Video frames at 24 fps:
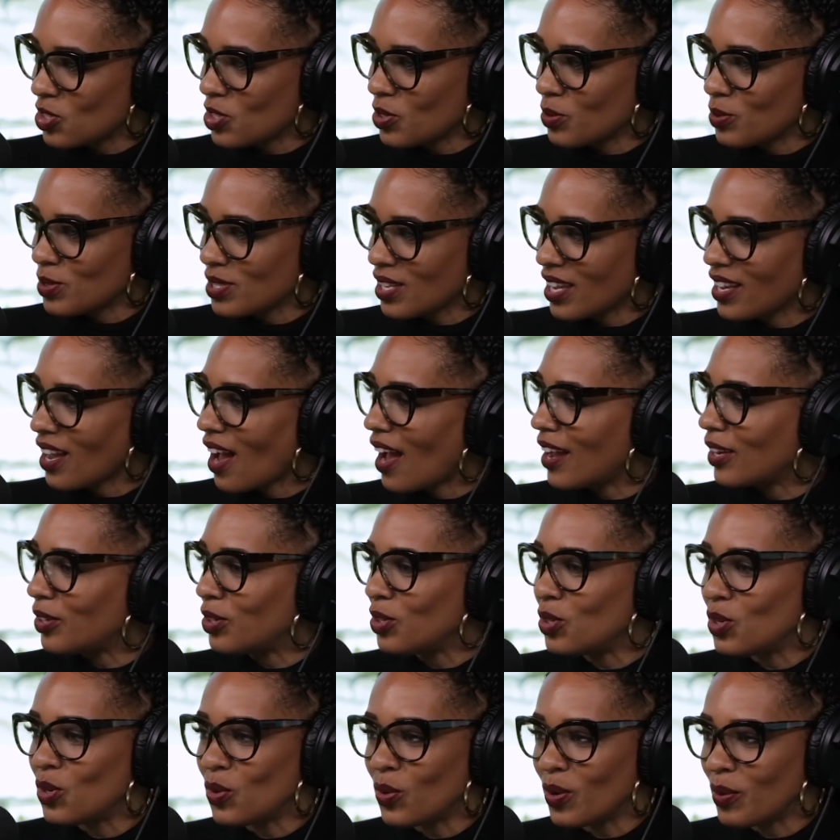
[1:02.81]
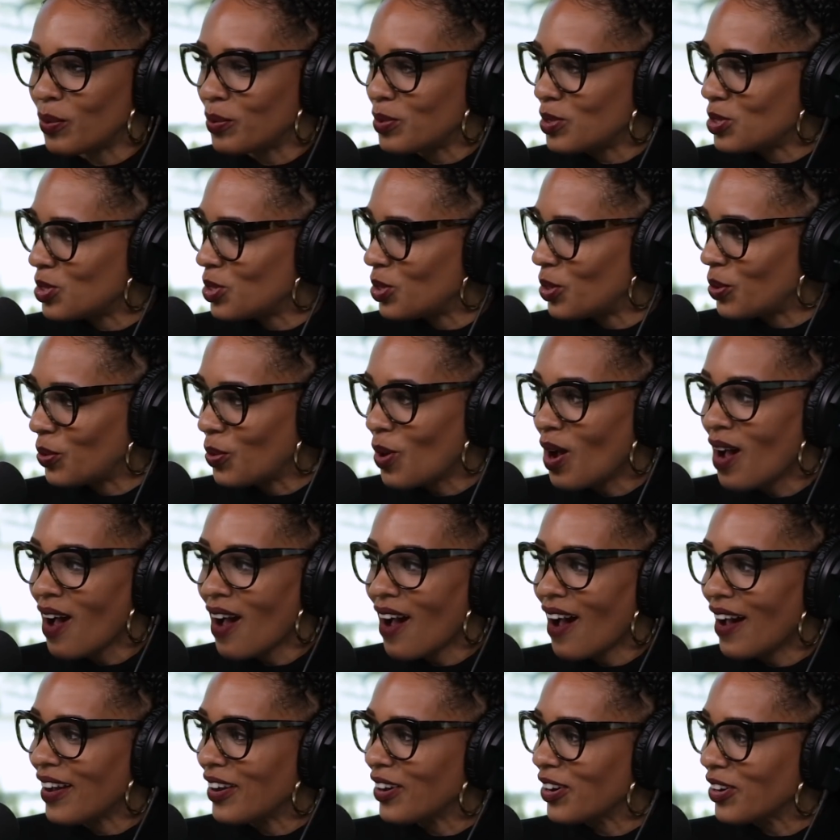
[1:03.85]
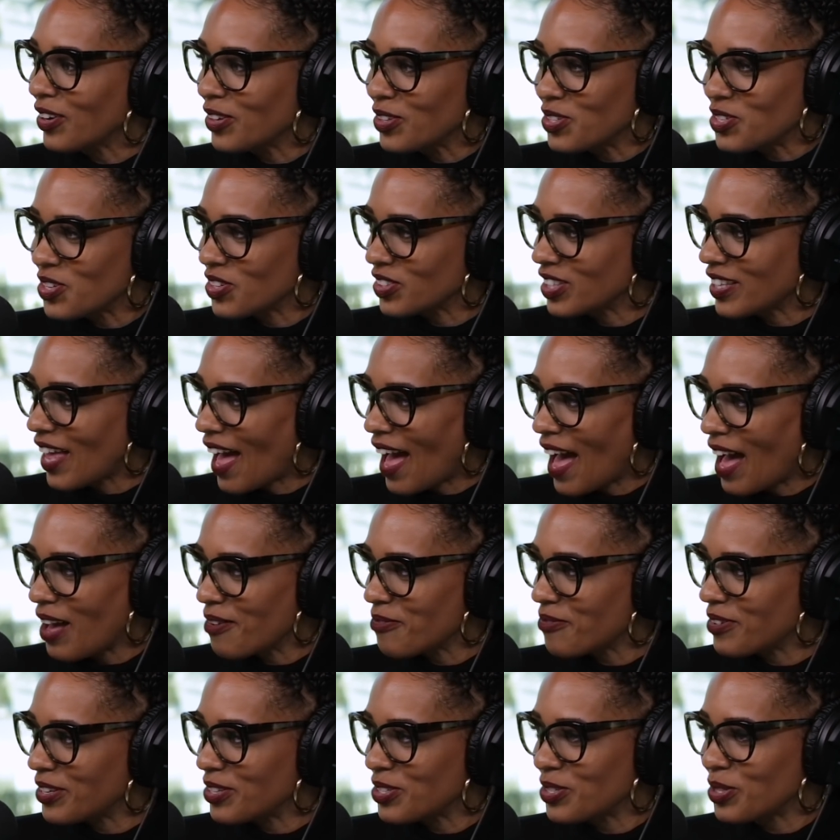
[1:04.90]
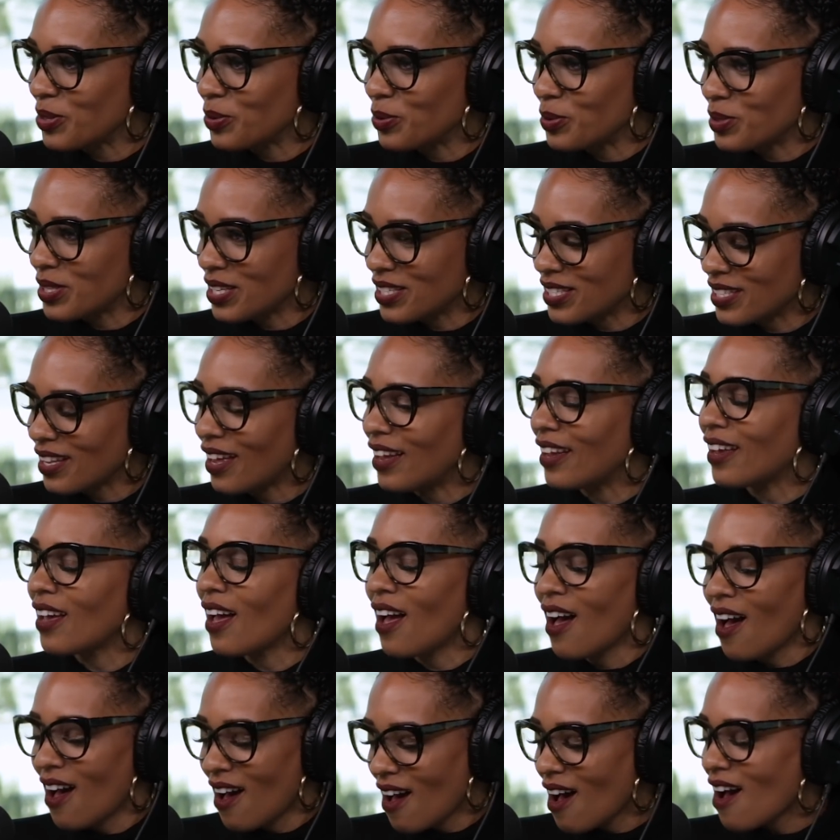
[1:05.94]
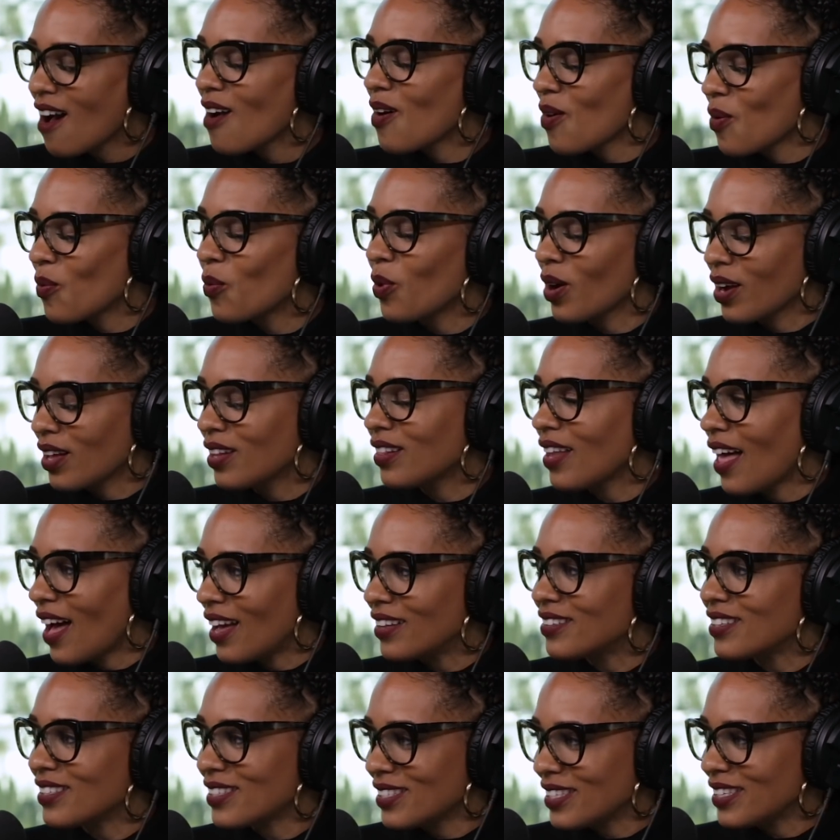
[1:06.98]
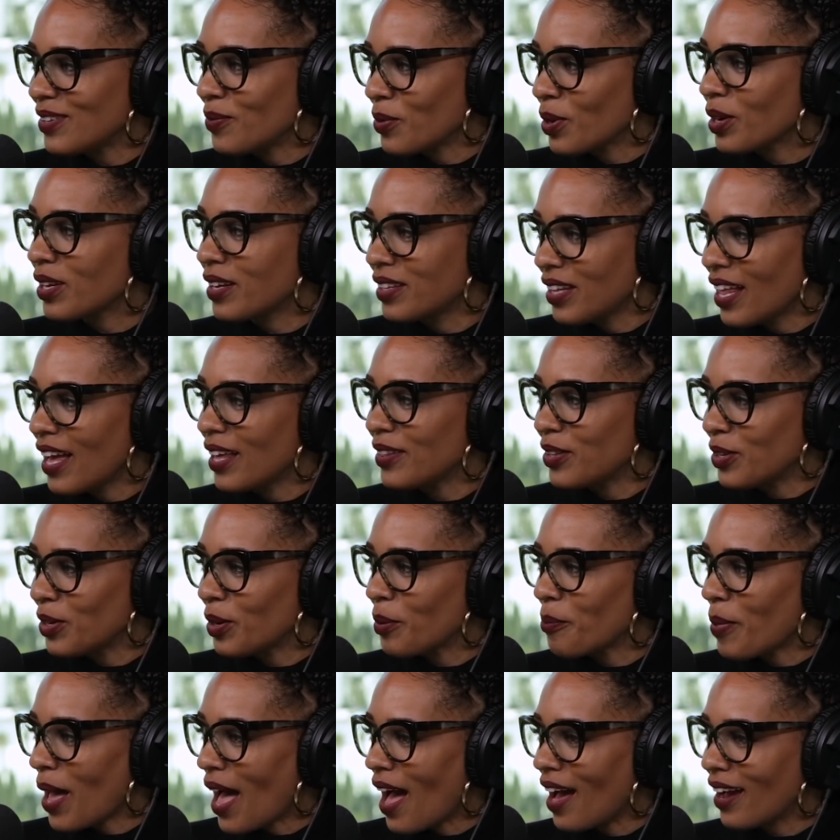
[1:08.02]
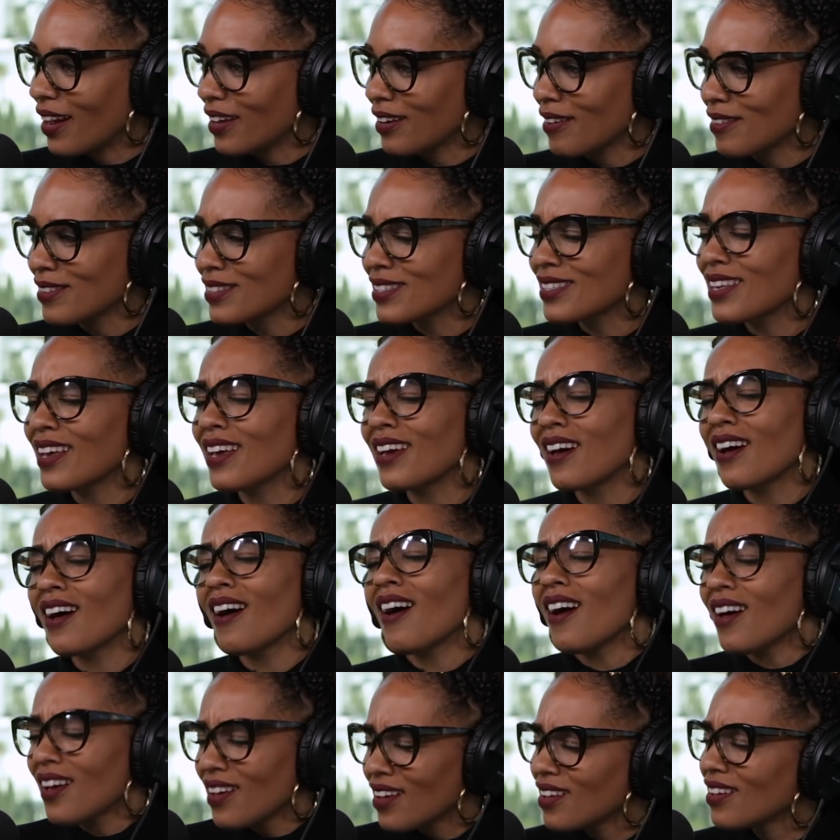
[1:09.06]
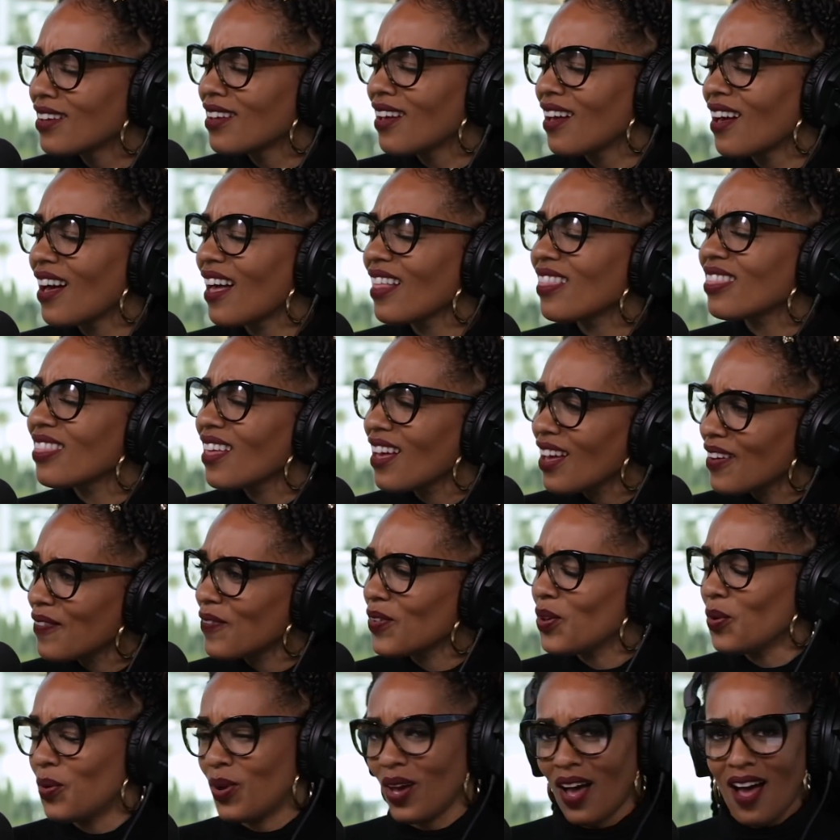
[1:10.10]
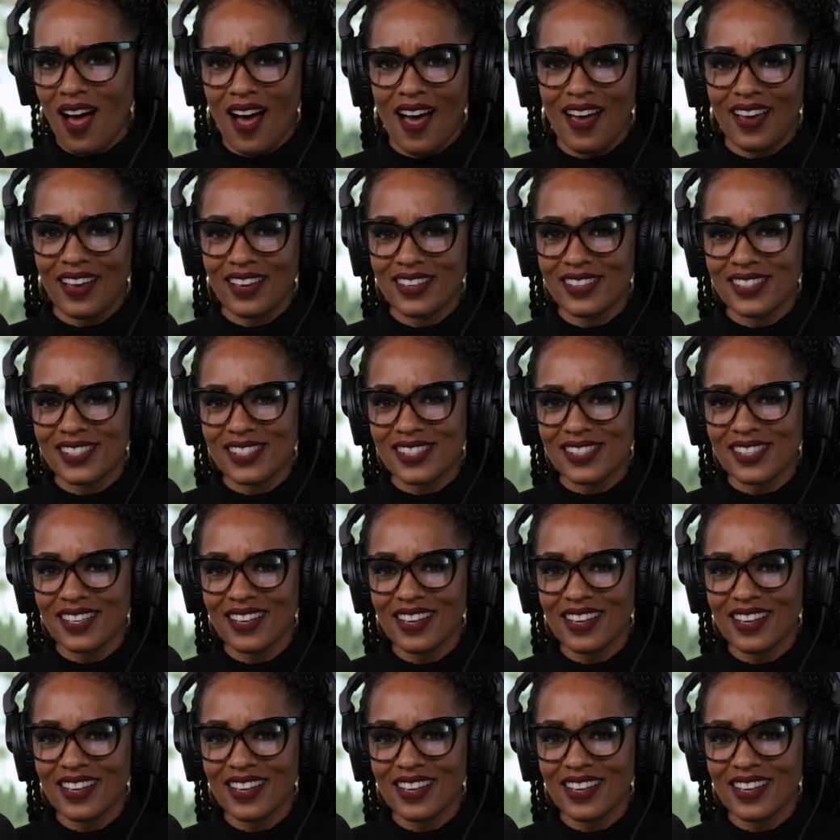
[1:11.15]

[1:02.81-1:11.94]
and she was like, "I knew it was you. I heard your laugh," and she was just like we're glad to see, we're glad that you're back. And I was like, I love you guys.